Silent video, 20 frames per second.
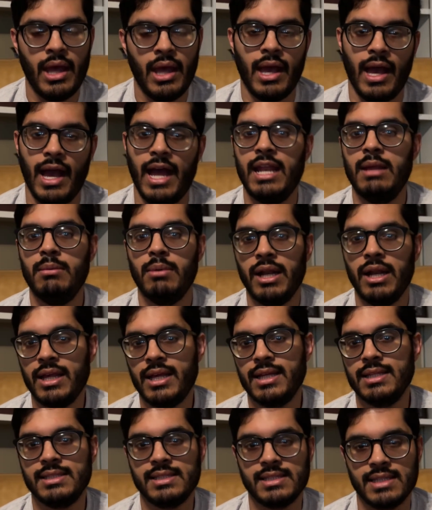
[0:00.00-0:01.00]
Anybody
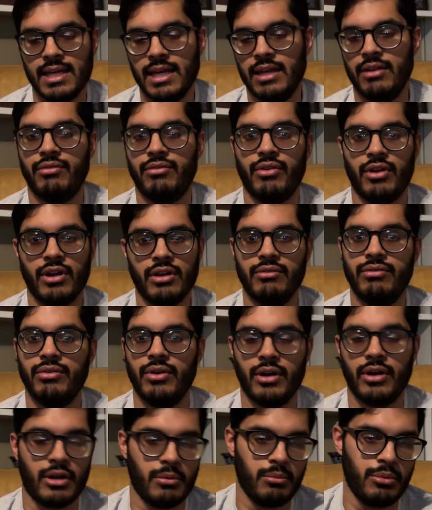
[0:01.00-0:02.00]
can sit in front of
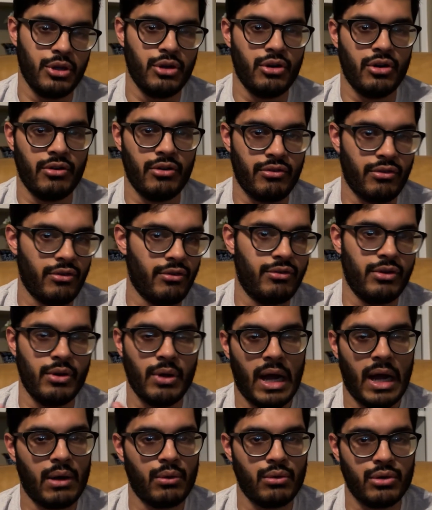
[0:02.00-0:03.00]
a computer for a few
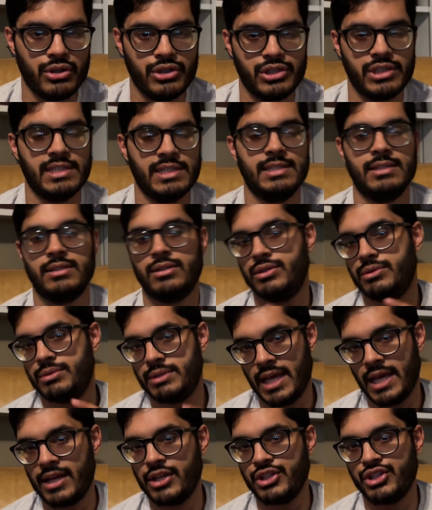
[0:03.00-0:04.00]
hours,
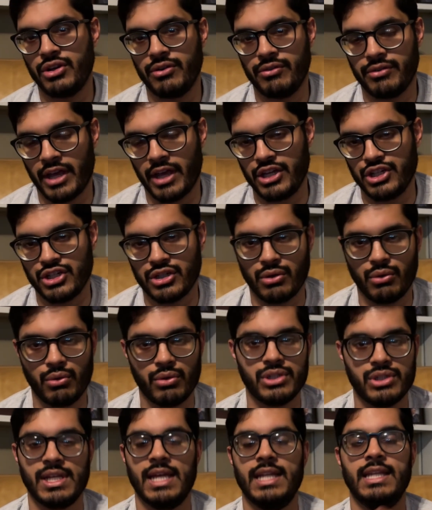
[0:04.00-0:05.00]
take a certification
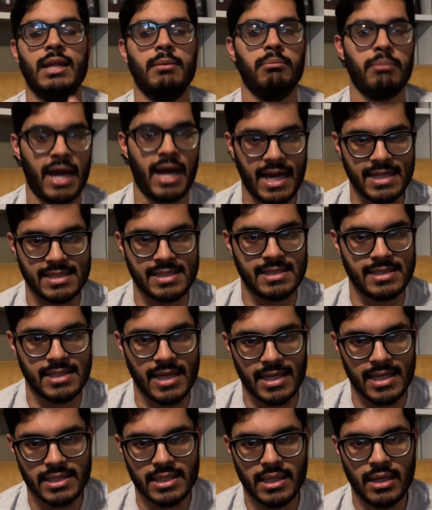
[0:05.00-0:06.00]
course, and then pass a
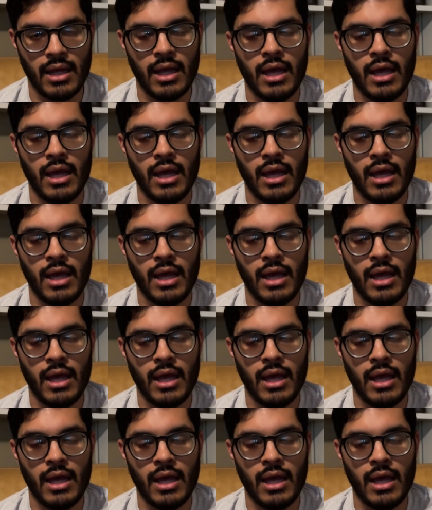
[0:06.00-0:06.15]
test.